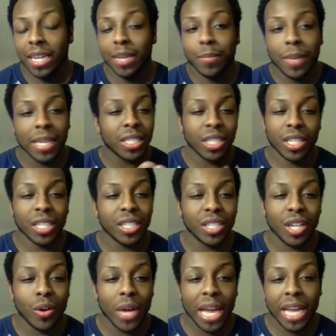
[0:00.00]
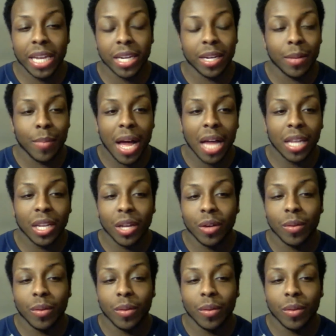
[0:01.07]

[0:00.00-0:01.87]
He basically told Ayden Apollo